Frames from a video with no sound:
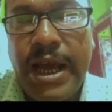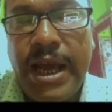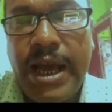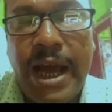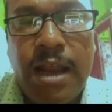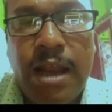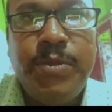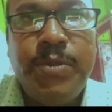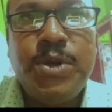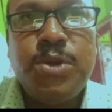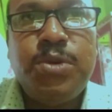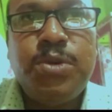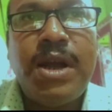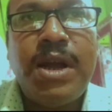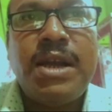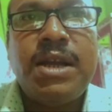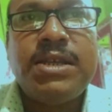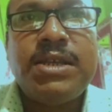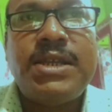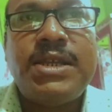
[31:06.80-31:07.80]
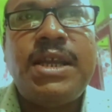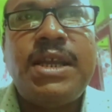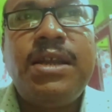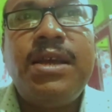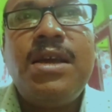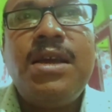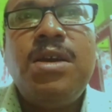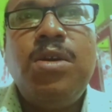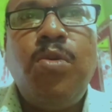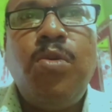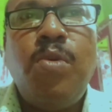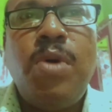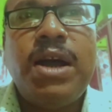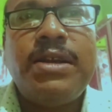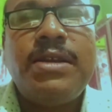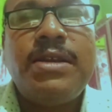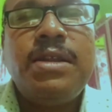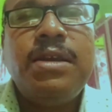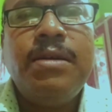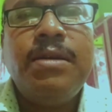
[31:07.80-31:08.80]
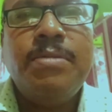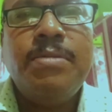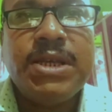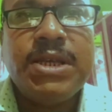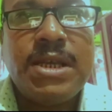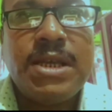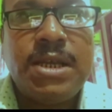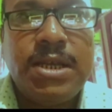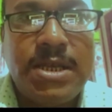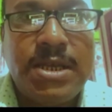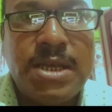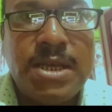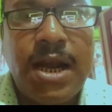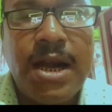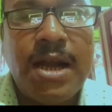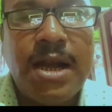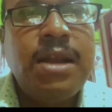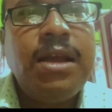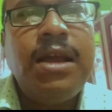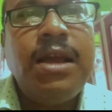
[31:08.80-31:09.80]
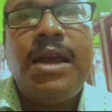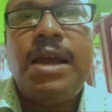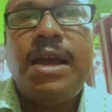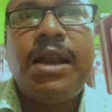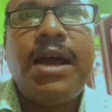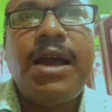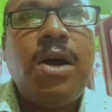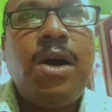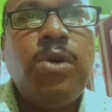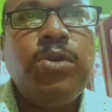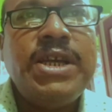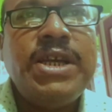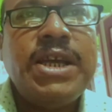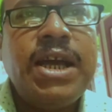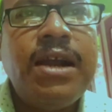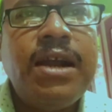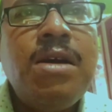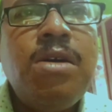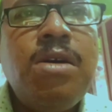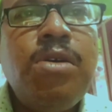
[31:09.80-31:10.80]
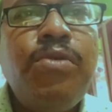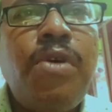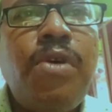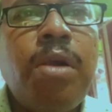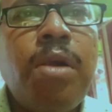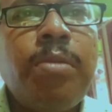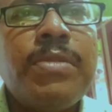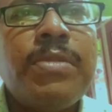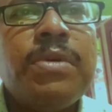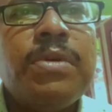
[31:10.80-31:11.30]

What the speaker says: help you to understand what micelles are and how they are formed.